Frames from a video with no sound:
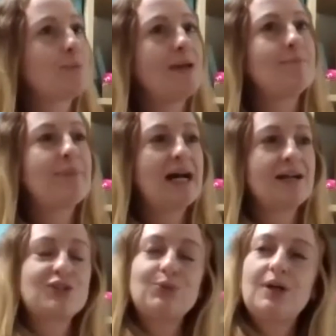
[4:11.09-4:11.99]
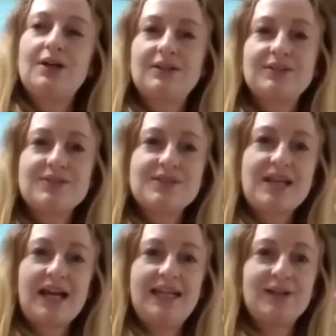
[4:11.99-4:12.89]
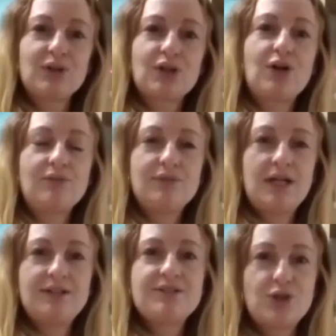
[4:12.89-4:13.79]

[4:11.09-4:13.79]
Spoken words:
went back to work and sat in on a comp and